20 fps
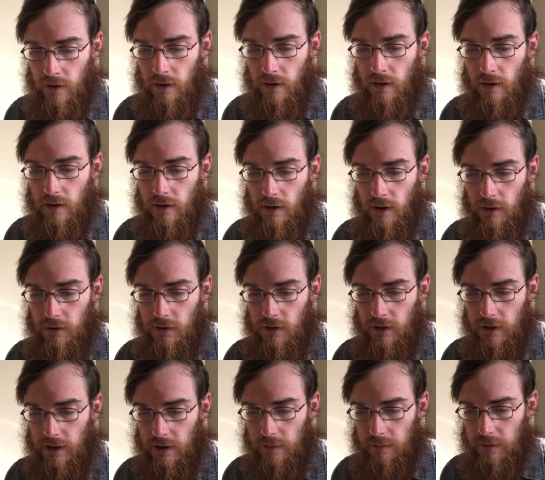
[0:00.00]

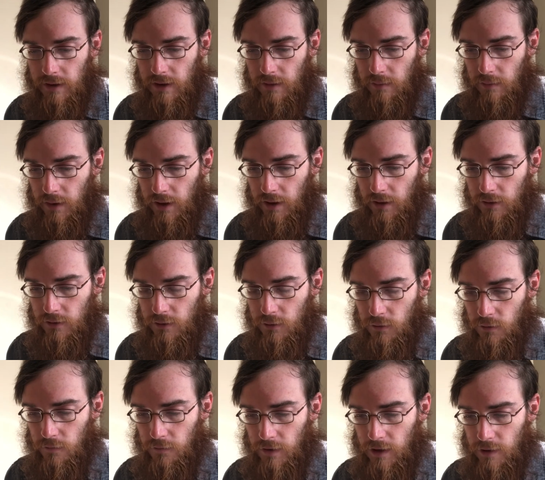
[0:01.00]
Nothing can be compared to
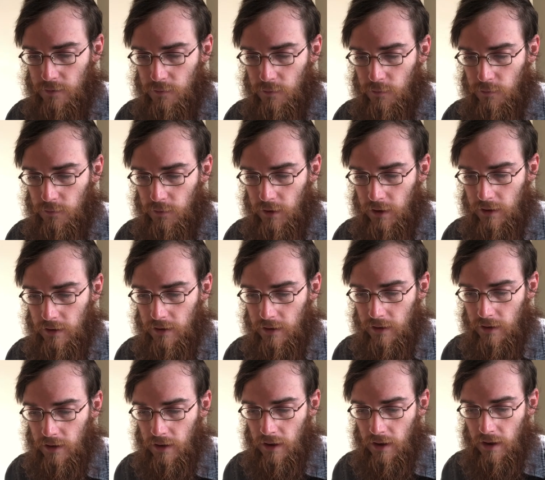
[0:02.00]
a faithful friend,
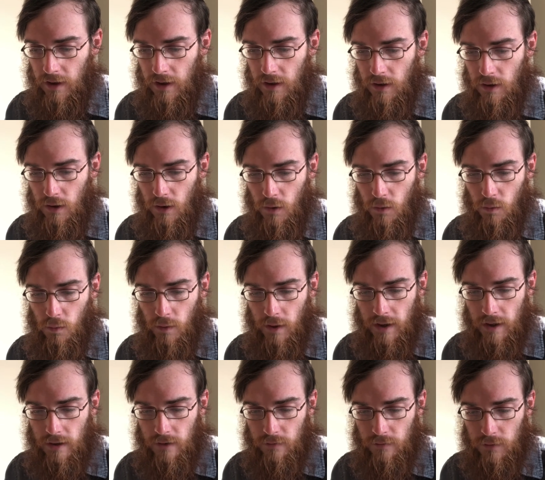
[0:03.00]
and no
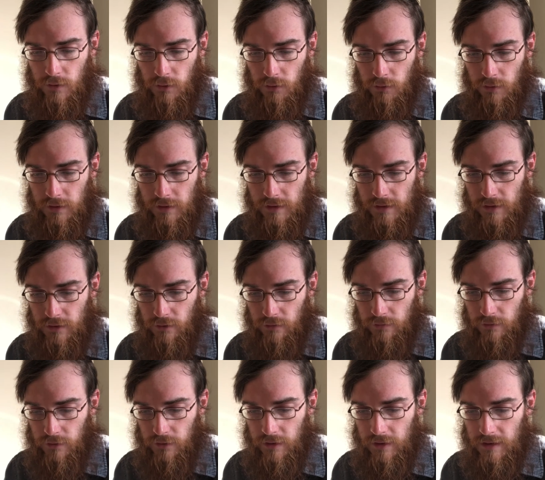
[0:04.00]
weight of gold and
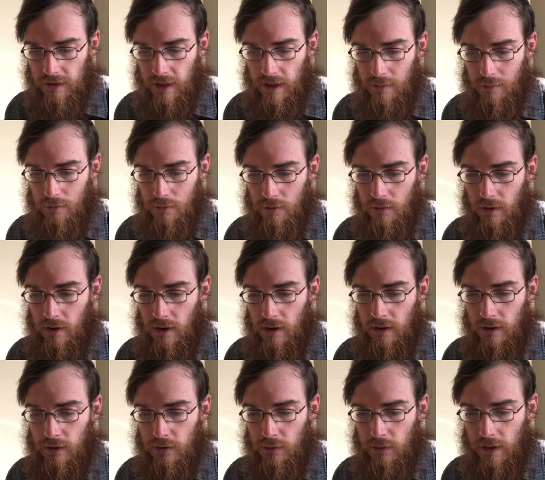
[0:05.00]
silver is able
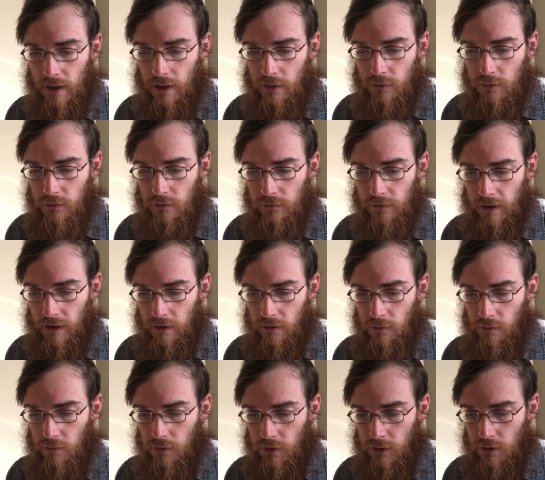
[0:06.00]
to
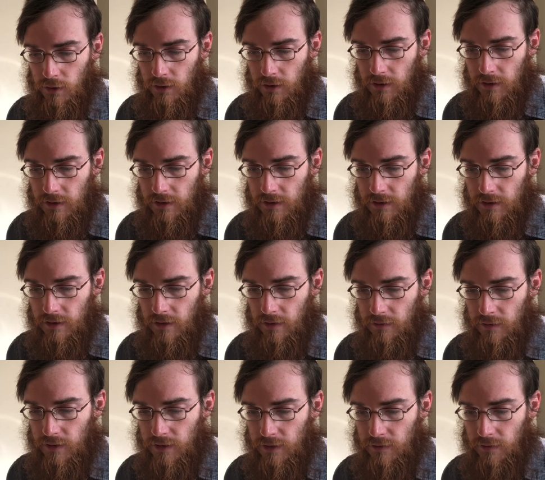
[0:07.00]
countervail the goodness of
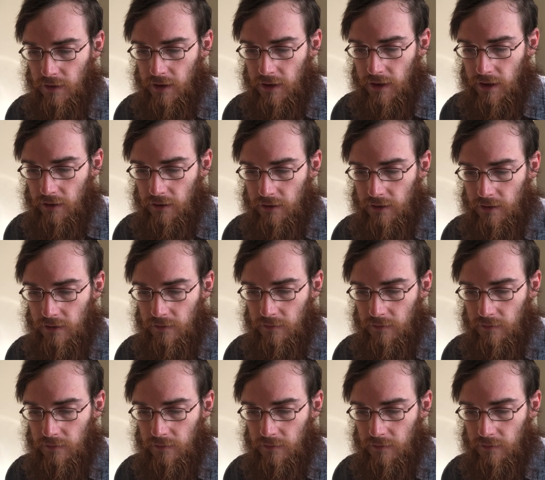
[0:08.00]
his fidelity.